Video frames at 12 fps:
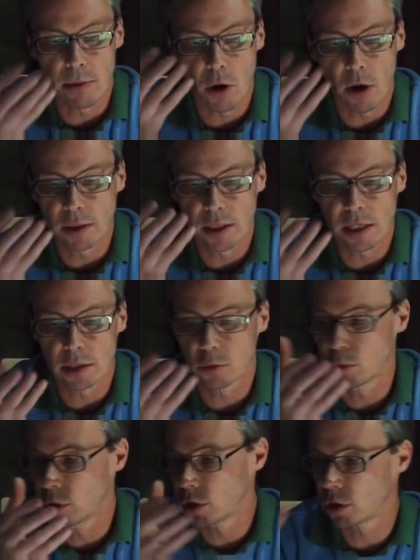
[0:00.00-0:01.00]
in mind this
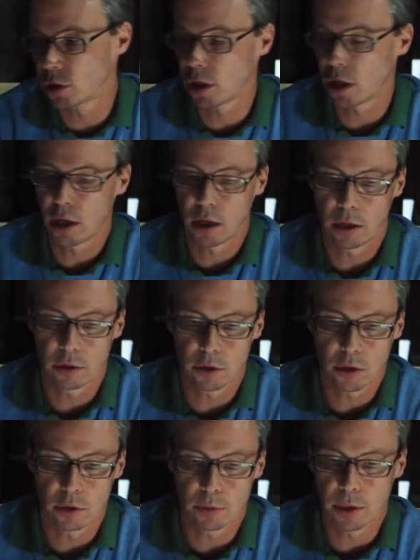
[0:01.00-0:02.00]
was,
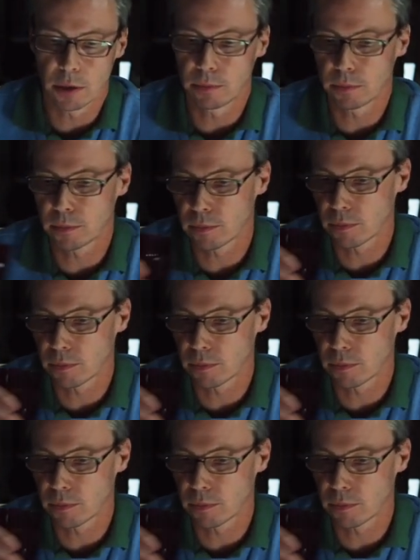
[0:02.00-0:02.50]
bearing